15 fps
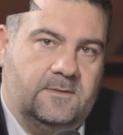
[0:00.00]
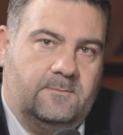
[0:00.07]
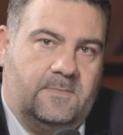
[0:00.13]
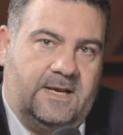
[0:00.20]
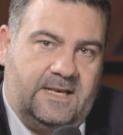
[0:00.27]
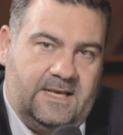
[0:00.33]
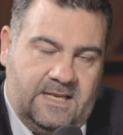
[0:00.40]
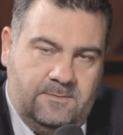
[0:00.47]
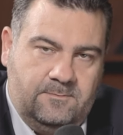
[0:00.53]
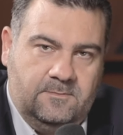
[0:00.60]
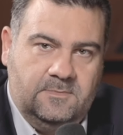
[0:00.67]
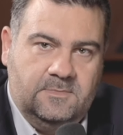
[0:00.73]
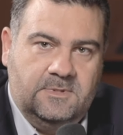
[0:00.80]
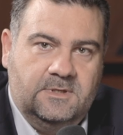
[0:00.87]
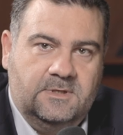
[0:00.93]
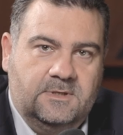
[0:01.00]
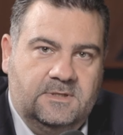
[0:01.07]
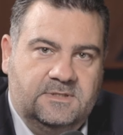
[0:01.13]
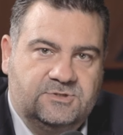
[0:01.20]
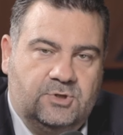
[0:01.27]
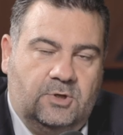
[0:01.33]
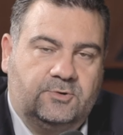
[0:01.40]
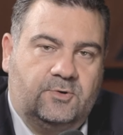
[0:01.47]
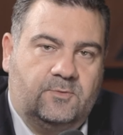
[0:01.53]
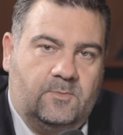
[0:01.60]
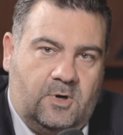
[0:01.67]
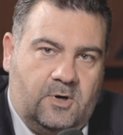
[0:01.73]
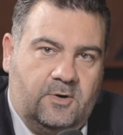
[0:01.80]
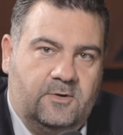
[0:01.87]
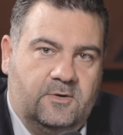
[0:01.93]
My name is Dr.
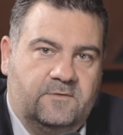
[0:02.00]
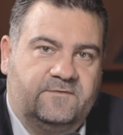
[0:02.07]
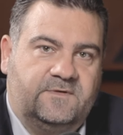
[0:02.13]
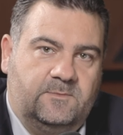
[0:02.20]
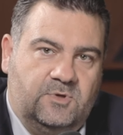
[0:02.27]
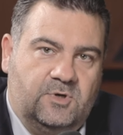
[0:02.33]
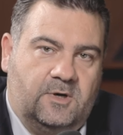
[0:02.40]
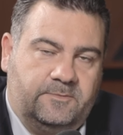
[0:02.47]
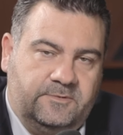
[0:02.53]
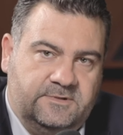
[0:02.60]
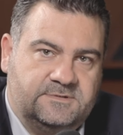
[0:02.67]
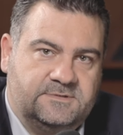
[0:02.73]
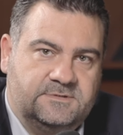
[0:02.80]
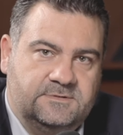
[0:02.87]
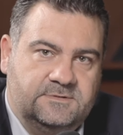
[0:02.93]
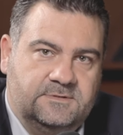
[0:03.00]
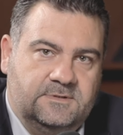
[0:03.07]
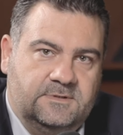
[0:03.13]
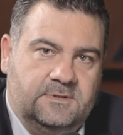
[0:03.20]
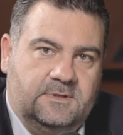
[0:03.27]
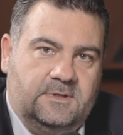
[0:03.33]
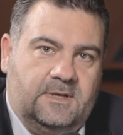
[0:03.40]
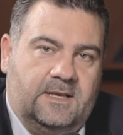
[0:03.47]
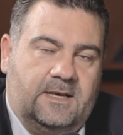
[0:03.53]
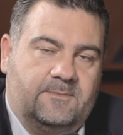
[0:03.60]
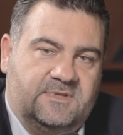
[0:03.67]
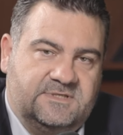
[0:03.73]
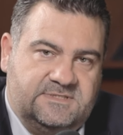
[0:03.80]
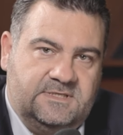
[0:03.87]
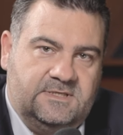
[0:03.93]
Mario Eftimiopoulos, and
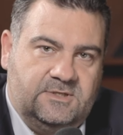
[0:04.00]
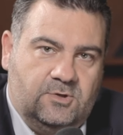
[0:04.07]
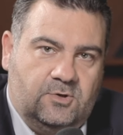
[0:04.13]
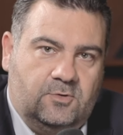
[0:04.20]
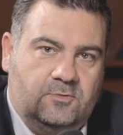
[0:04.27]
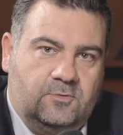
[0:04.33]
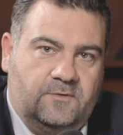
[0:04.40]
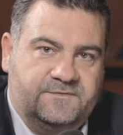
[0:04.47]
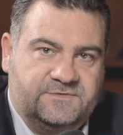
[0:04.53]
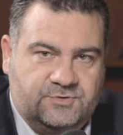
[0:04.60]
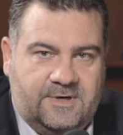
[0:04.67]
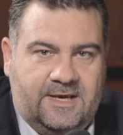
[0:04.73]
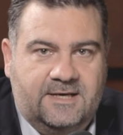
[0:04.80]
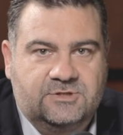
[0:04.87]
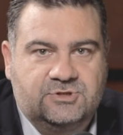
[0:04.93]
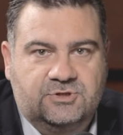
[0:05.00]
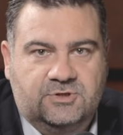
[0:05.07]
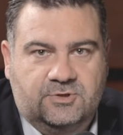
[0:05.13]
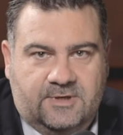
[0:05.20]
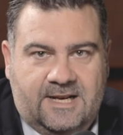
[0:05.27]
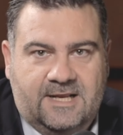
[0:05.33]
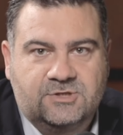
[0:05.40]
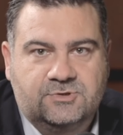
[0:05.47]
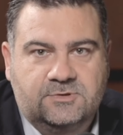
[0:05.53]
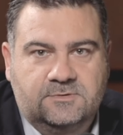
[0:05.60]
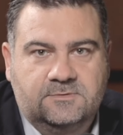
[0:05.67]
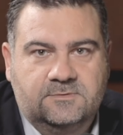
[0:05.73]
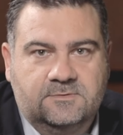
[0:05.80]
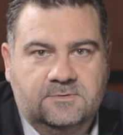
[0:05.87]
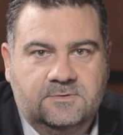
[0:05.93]
I'm the CEO of Strategy
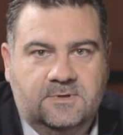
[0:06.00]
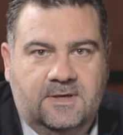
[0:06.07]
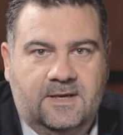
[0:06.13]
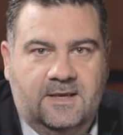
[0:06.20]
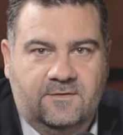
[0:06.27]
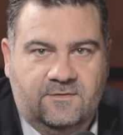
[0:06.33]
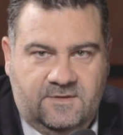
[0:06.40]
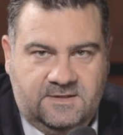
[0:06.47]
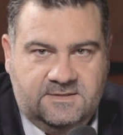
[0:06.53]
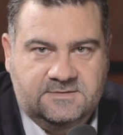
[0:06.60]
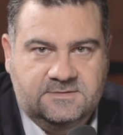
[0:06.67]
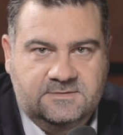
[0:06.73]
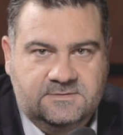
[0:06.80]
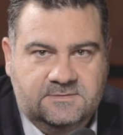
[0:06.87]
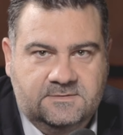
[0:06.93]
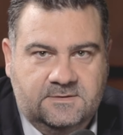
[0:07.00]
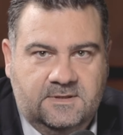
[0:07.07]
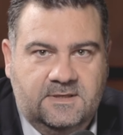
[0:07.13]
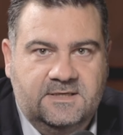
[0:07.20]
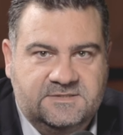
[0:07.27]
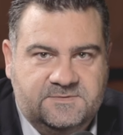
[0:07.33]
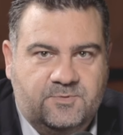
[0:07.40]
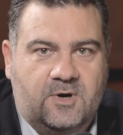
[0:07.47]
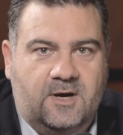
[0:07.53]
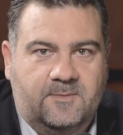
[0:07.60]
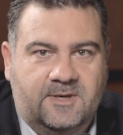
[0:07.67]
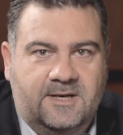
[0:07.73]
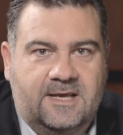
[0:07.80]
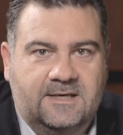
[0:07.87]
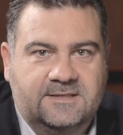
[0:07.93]
International, and this is Prime
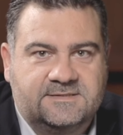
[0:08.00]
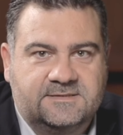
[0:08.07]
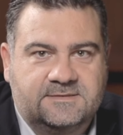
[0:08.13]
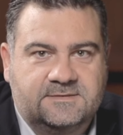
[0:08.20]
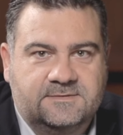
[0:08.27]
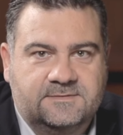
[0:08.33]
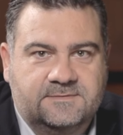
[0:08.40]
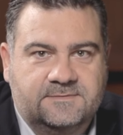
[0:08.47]
Analysis.